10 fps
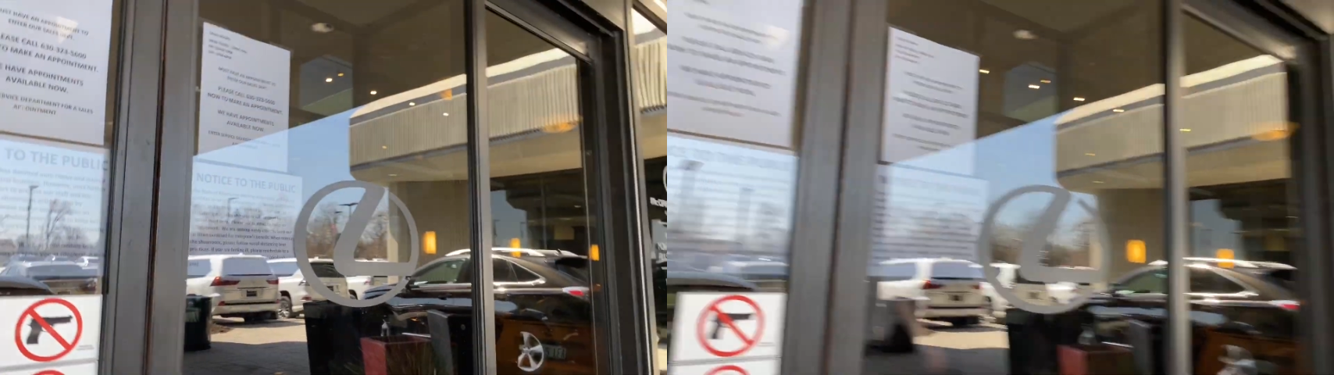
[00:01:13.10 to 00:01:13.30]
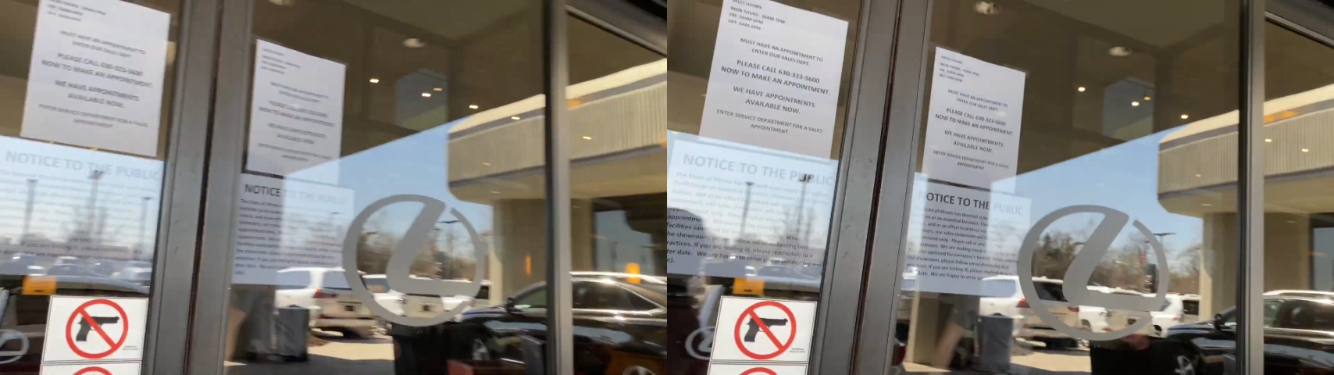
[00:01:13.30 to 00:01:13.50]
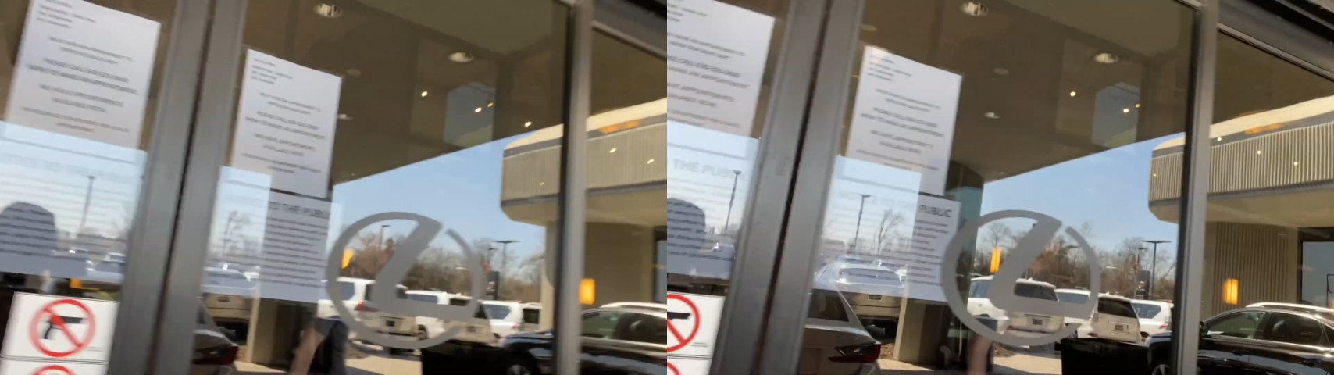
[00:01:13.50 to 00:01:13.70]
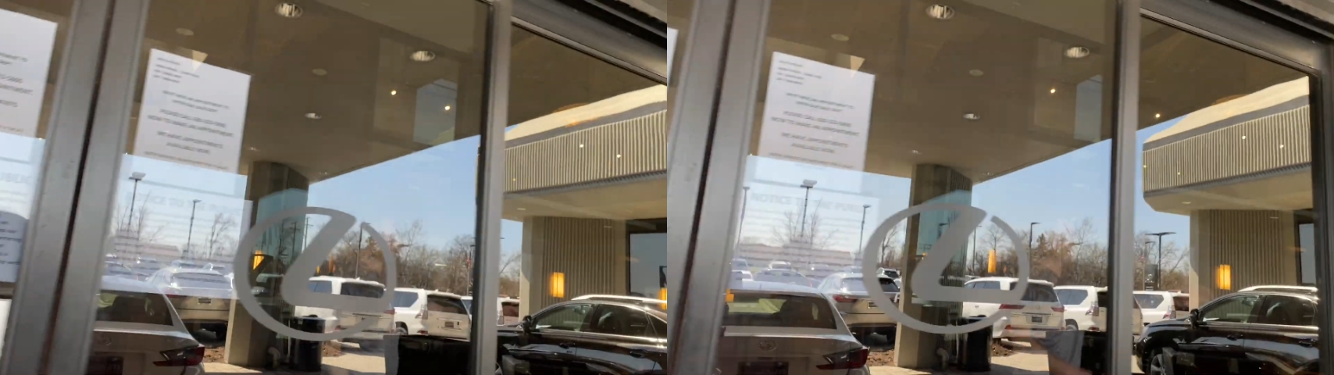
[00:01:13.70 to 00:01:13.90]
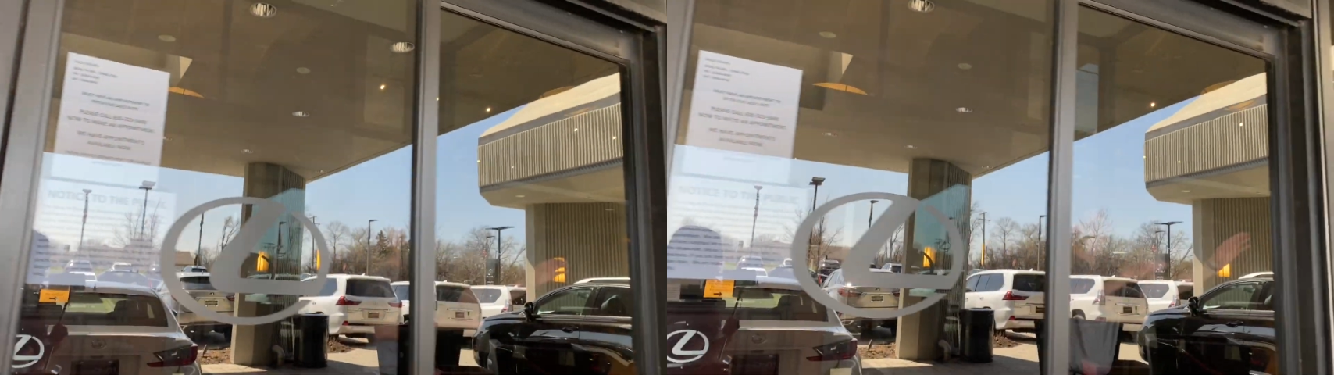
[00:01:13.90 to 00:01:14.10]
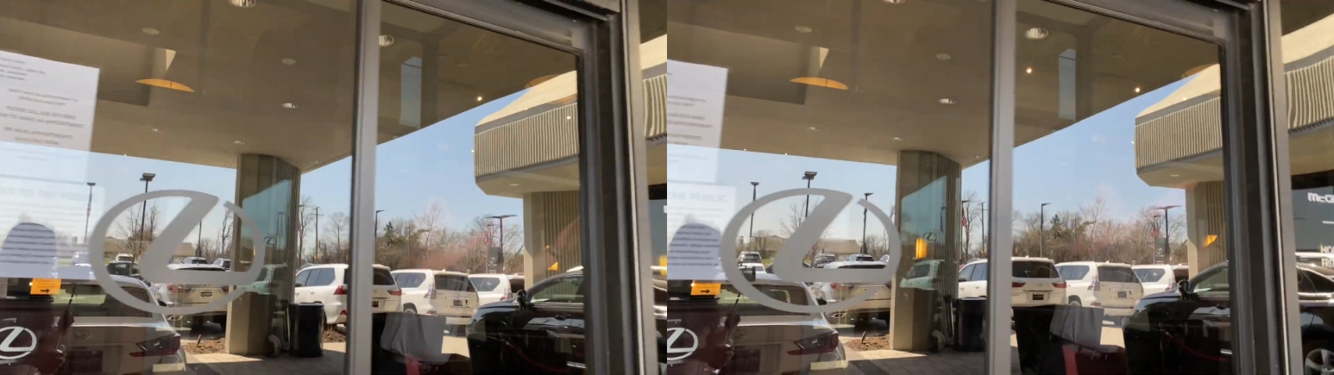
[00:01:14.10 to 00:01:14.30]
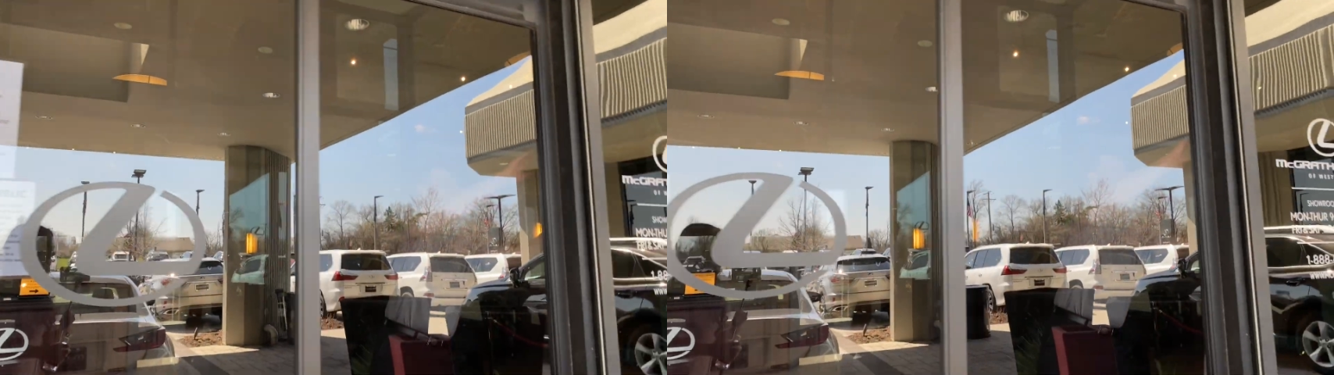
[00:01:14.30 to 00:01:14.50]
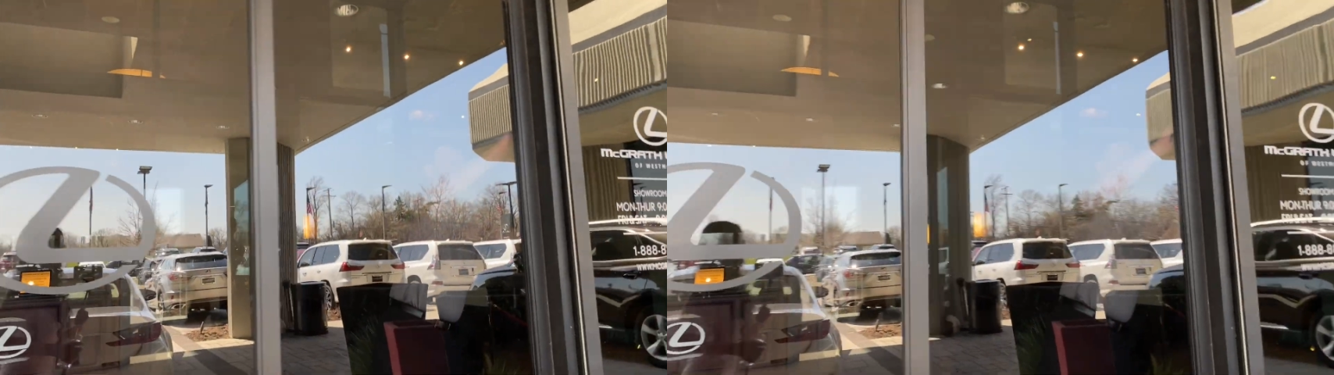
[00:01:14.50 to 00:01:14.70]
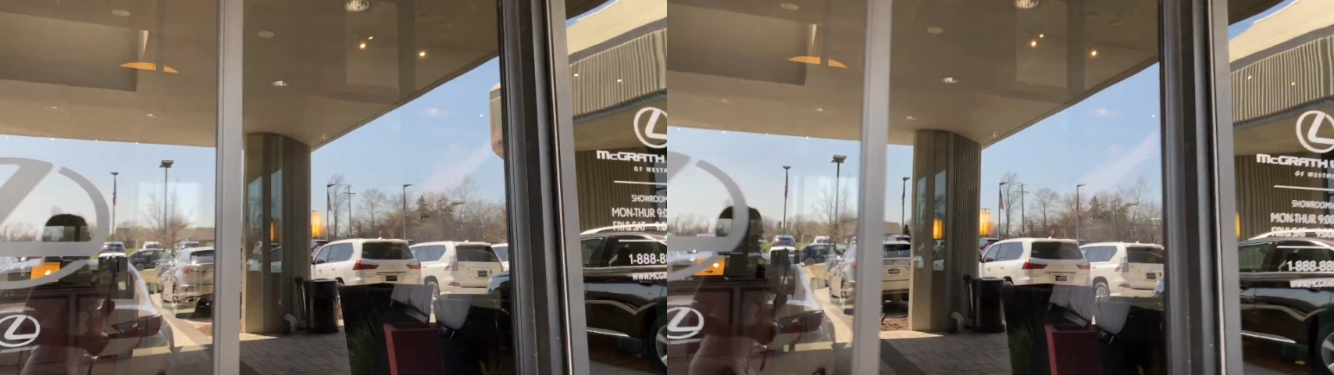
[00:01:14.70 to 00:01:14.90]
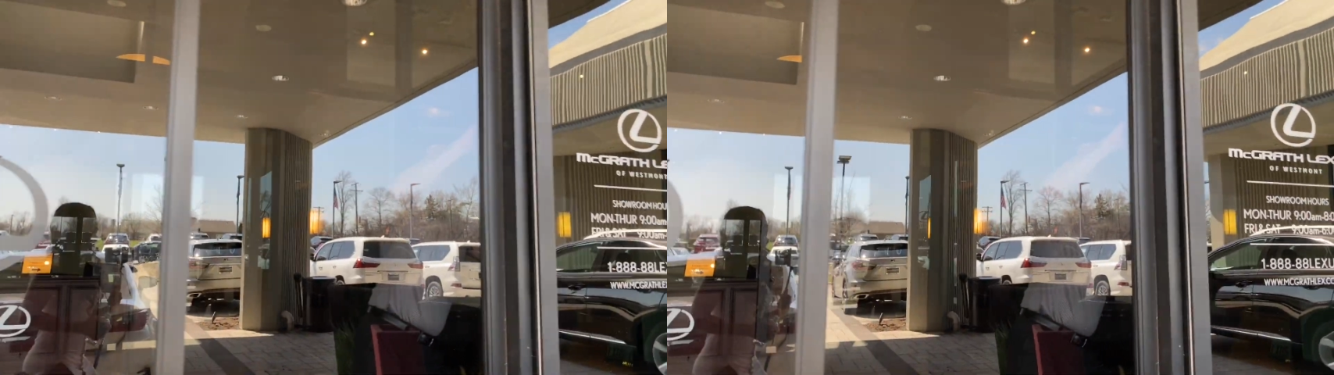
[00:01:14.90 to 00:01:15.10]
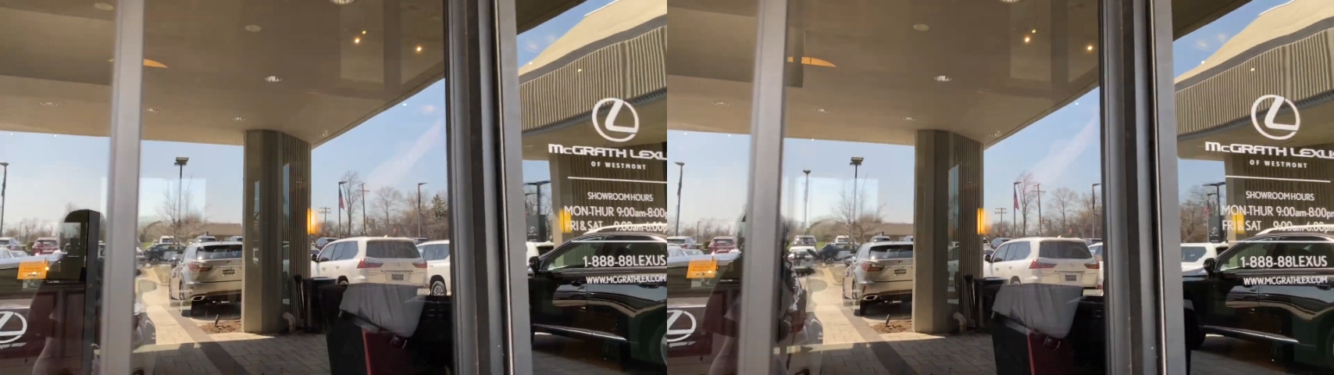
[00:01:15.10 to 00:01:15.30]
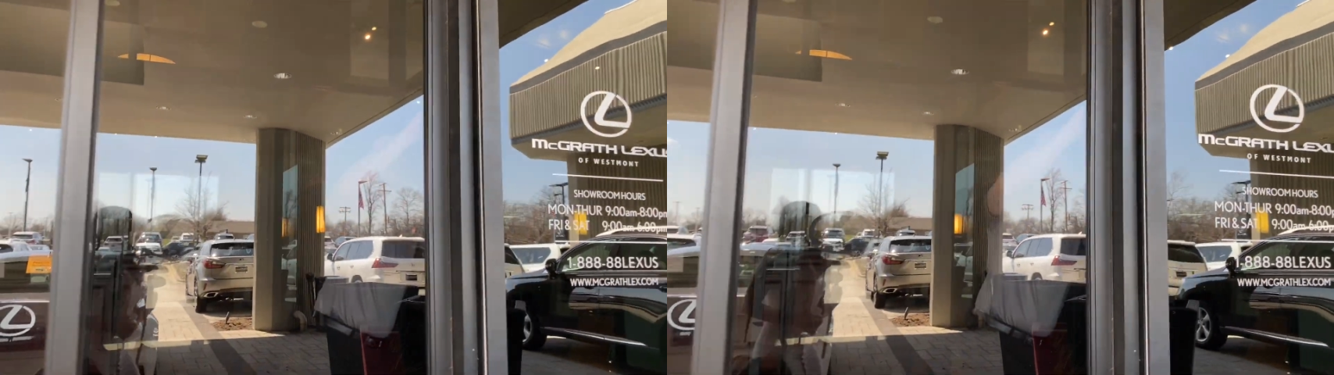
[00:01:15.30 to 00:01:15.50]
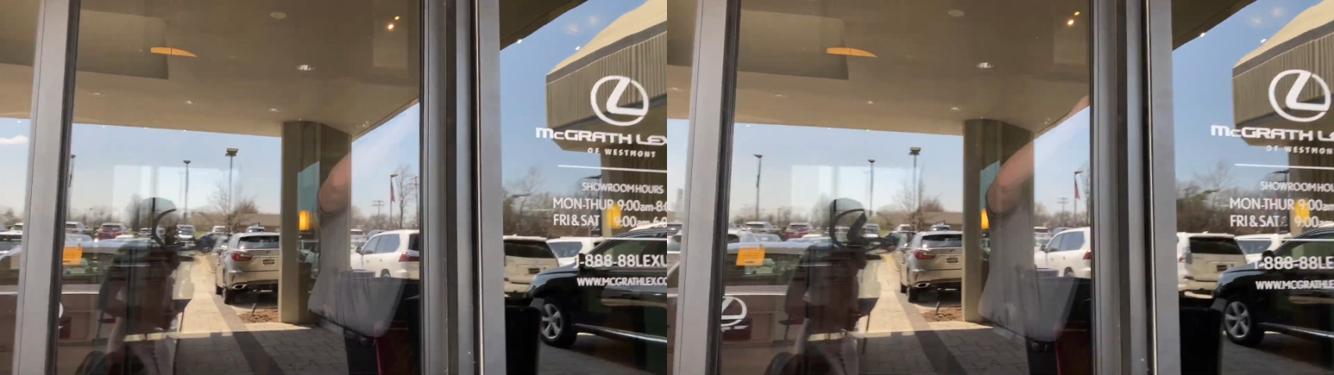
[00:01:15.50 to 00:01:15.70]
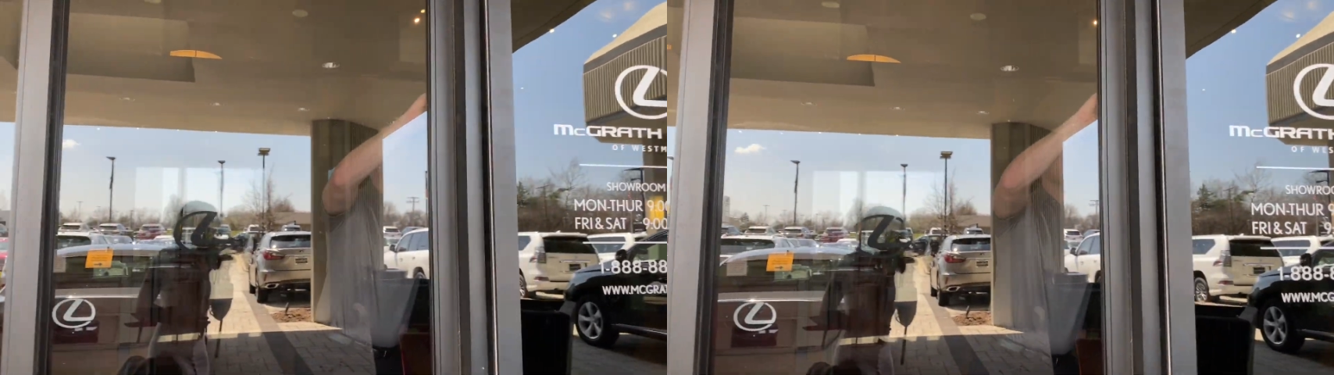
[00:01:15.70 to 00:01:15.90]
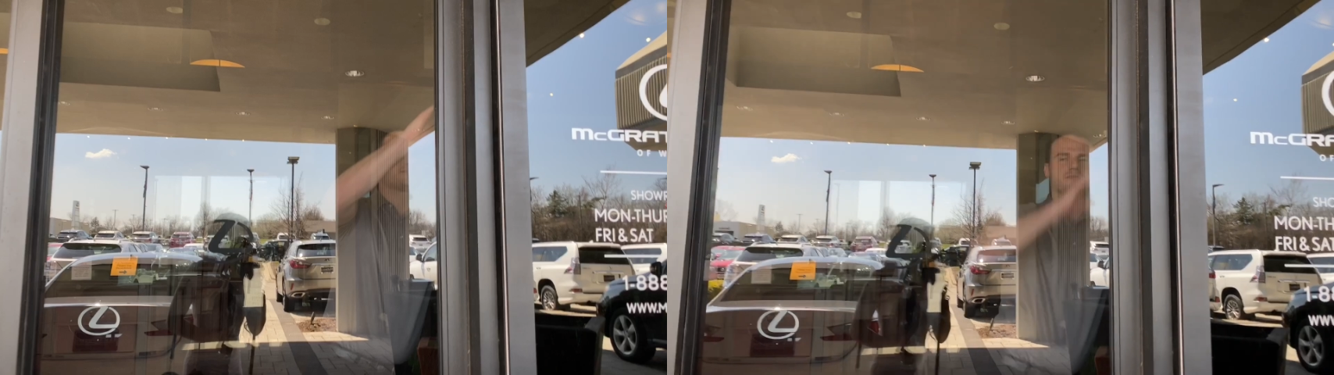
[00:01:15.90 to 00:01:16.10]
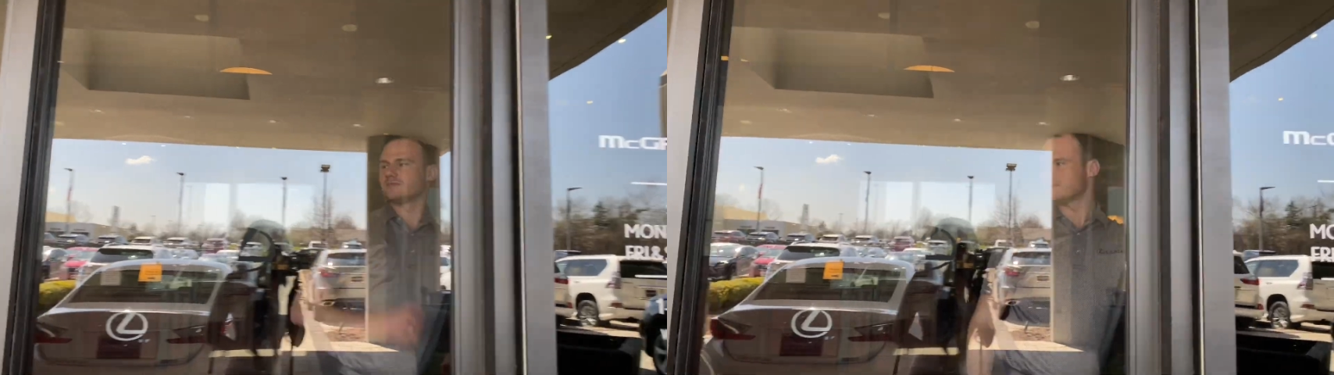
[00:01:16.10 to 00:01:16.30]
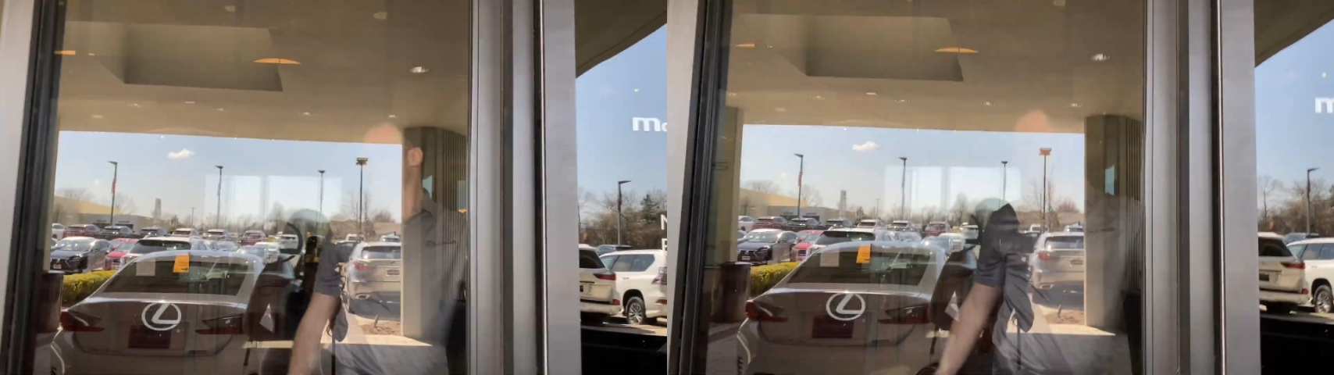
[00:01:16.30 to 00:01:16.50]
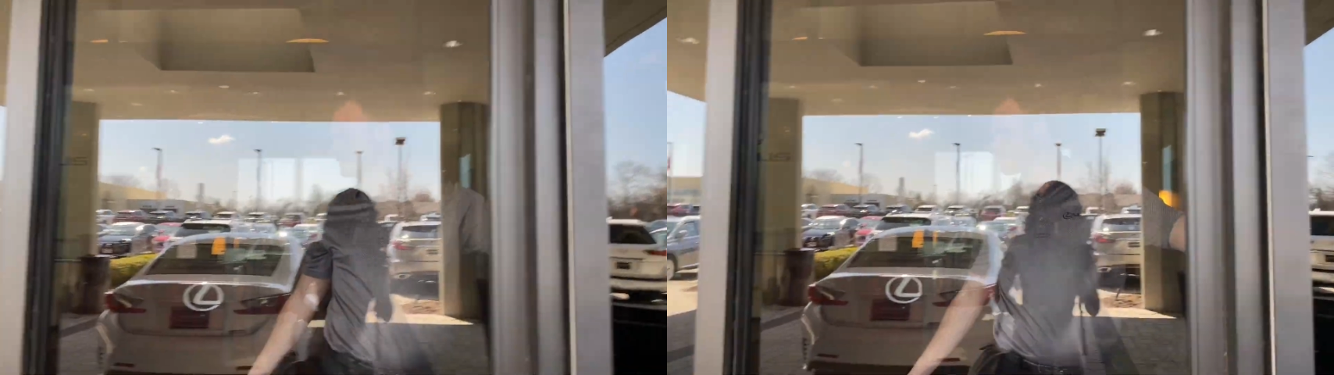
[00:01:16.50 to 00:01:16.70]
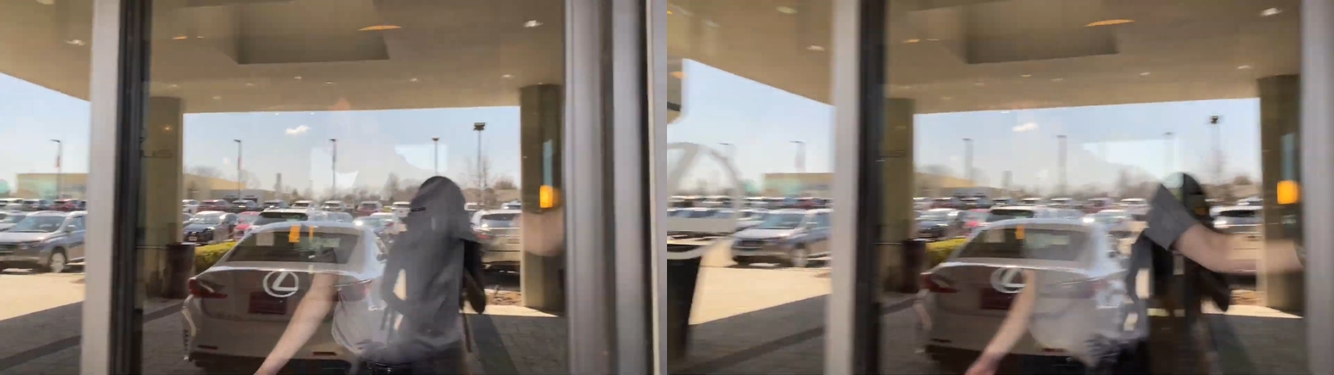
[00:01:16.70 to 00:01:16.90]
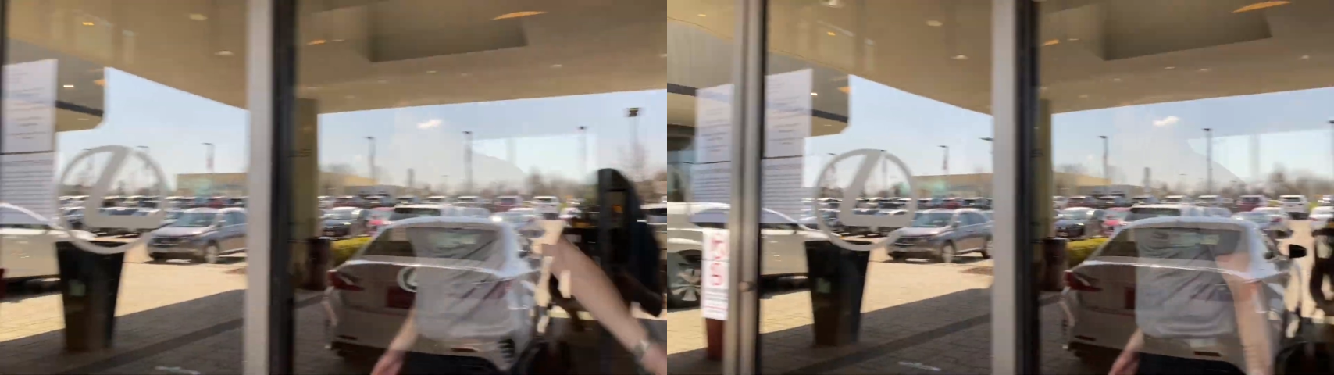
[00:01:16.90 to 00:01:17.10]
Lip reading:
No face is visible, so there are no lips to read.